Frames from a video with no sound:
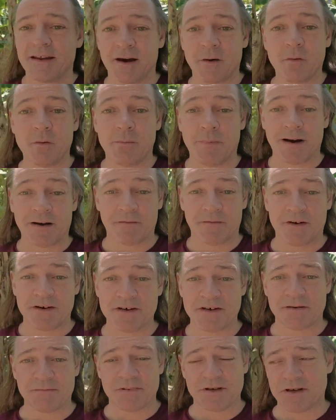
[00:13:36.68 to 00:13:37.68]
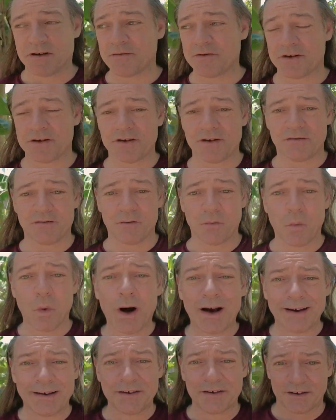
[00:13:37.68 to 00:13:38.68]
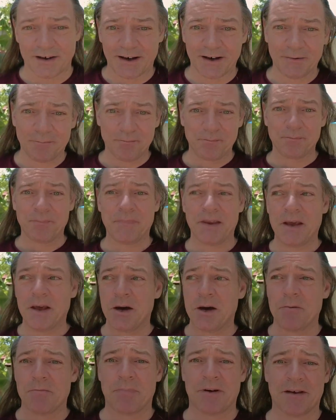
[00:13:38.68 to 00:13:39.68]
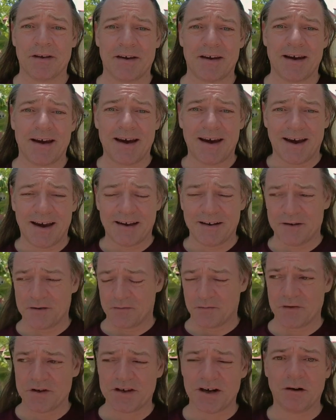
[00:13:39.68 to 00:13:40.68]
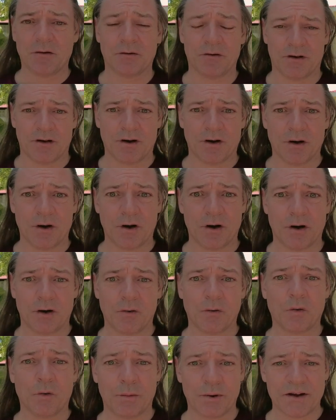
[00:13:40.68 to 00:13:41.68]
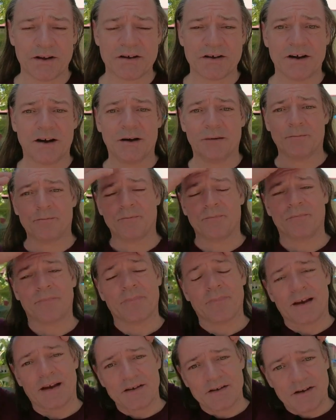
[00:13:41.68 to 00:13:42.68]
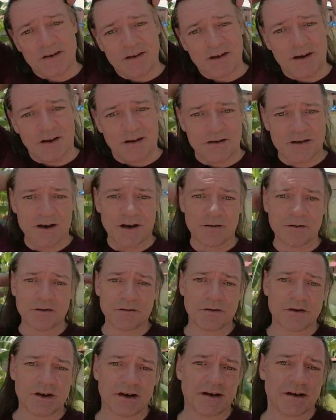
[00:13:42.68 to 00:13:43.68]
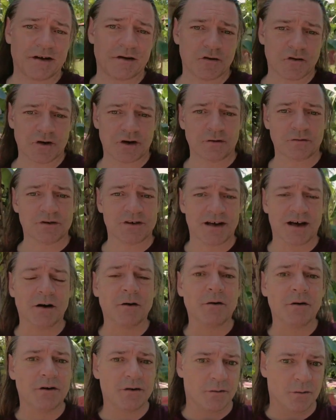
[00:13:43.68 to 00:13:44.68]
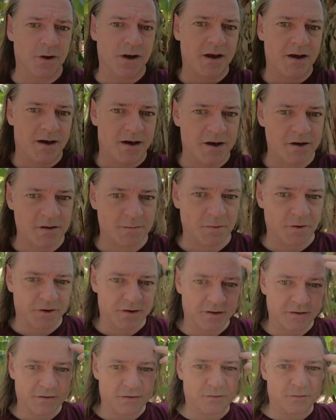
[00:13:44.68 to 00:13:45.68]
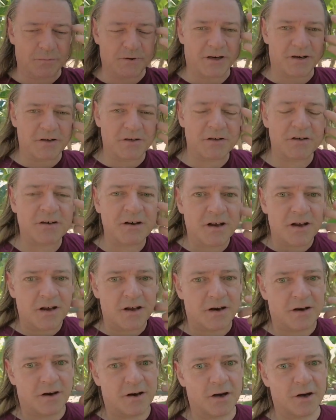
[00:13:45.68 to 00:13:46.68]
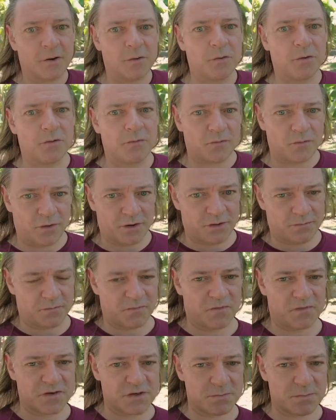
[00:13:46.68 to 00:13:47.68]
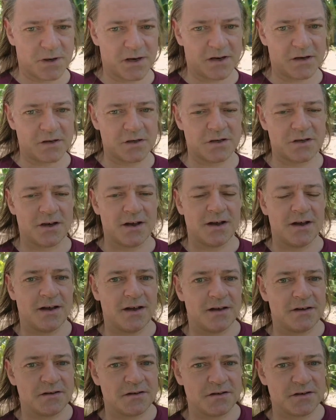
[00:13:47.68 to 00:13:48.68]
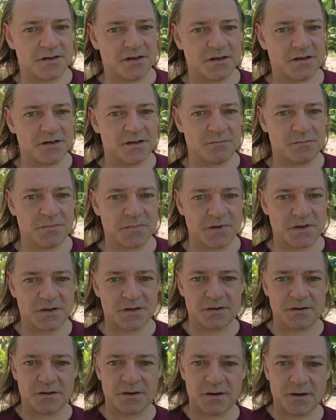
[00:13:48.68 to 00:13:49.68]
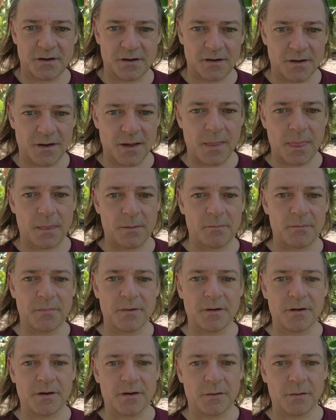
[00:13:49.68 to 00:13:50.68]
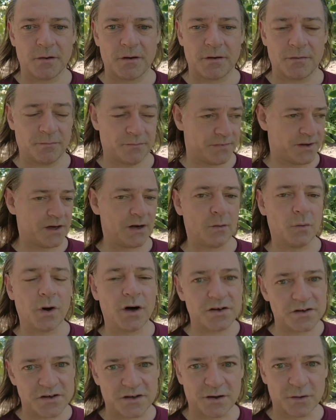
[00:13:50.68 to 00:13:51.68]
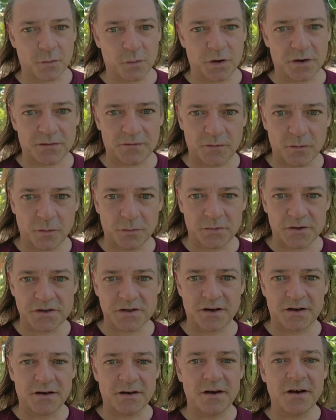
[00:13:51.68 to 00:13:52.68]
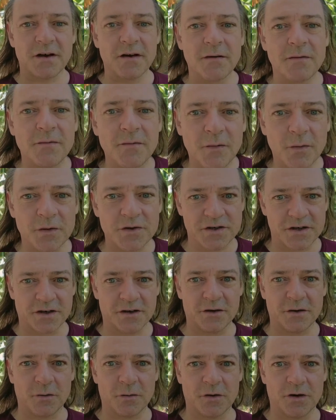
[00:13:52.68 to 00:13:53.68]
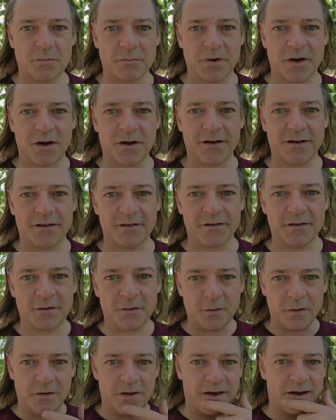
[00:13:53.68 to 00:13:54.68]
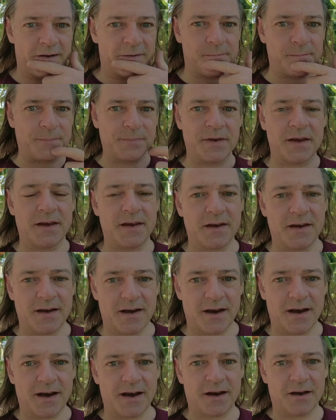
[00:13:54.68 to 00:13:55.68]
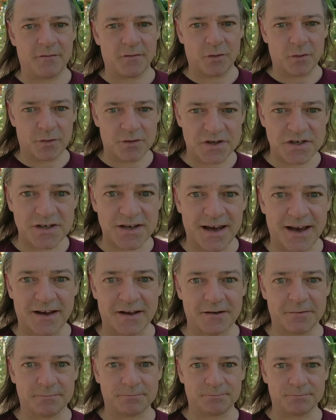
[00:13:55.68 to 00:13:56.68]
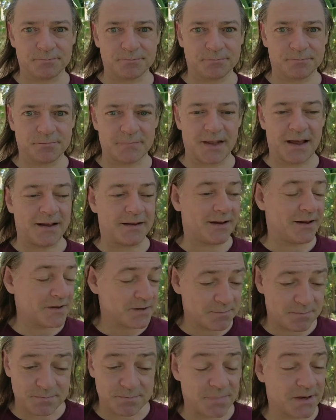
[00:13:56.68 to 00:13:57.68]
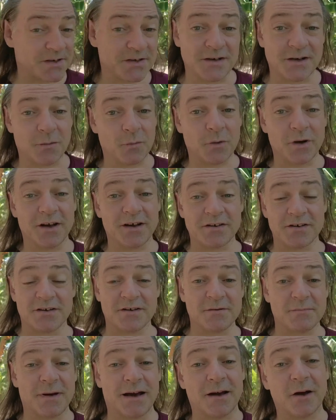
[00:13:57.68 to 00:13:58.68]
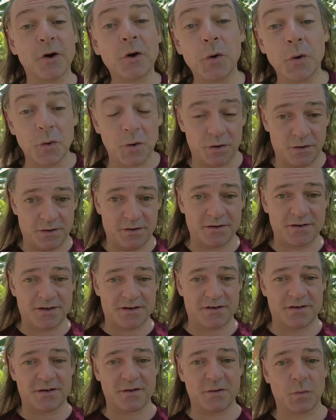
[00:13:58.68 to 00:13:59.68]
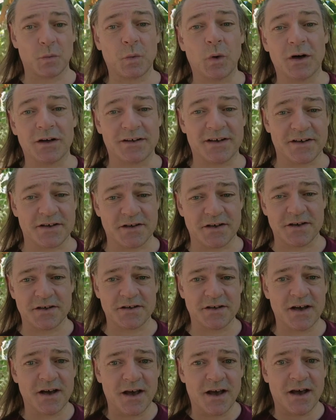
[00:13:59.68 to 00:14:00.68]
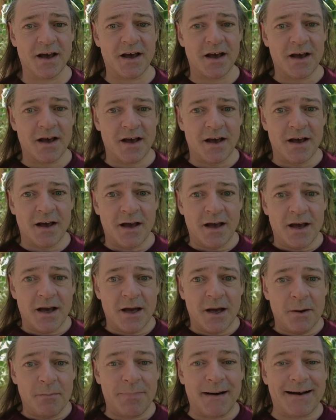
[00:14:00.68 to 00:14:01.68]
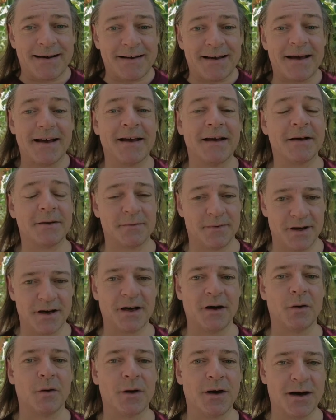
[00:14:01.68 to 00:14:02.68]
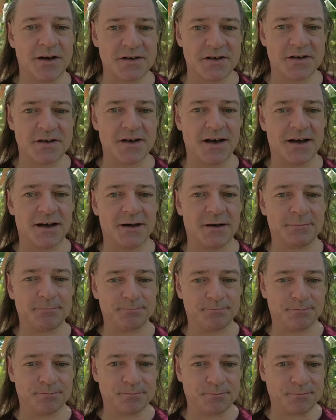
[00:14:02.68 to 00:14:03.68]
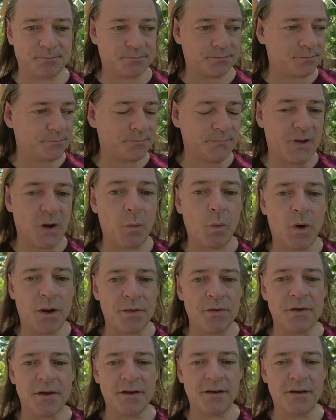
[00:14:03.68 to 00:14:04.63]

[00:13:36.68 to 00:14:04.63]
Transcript: They will manifest themselves in different ways, yeah? But the end result will be the same. That's the thing. Total state control, total hegemonic domination, no freedom of speech, systems, you know, coercing your conformity, forcing your compliance, all of that, and everyone's scared. And that's basically what it is. It doesn't matter who does this, what does this. But, you know, as I say, one